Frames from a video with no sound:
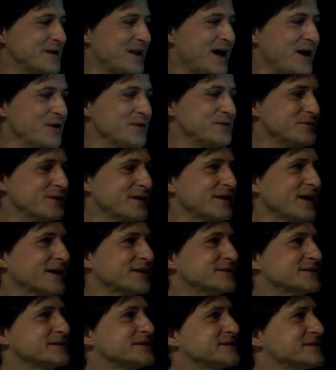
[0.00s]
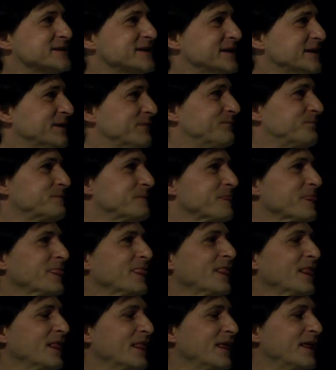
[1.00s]
now, you can actually see
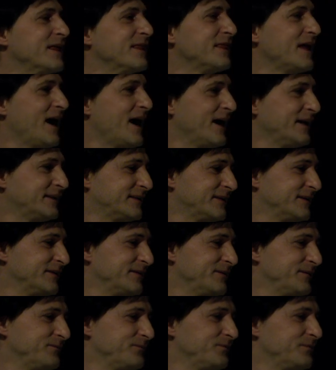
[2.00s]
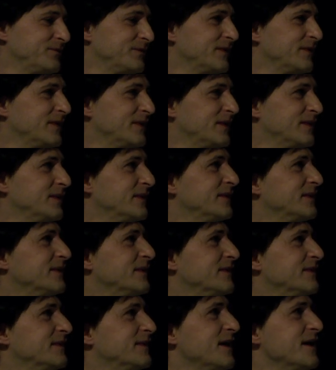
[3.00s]
that
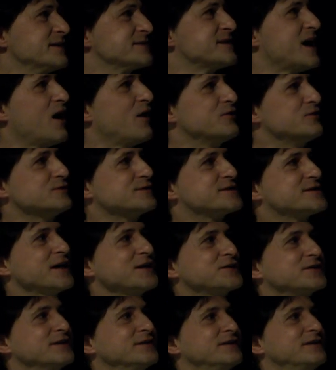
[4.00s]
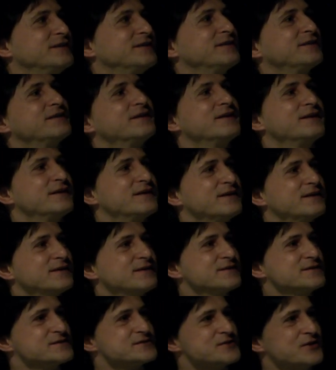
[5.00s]
there is now a new session.
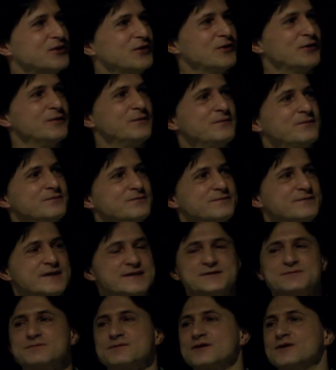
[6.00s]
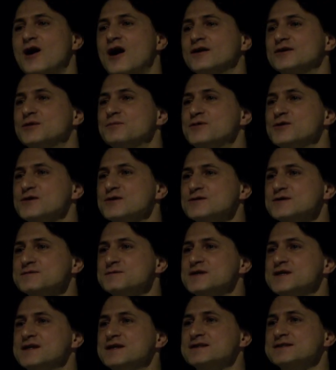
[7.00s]
So this Claude computer use
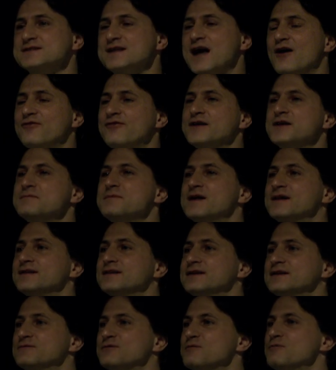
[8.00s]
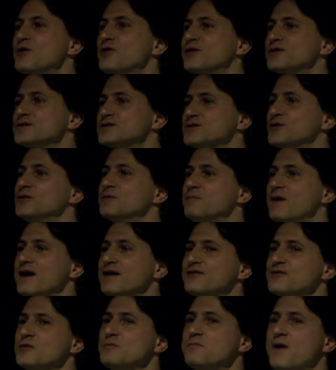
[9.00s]
machine is fundamentally remote controlled by a
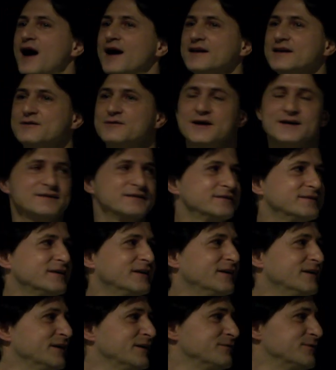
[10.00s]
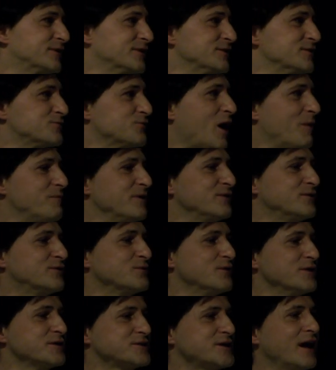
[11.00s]
third party, right? We can drop
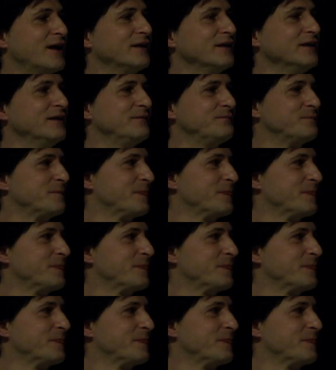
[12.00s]
into a shell.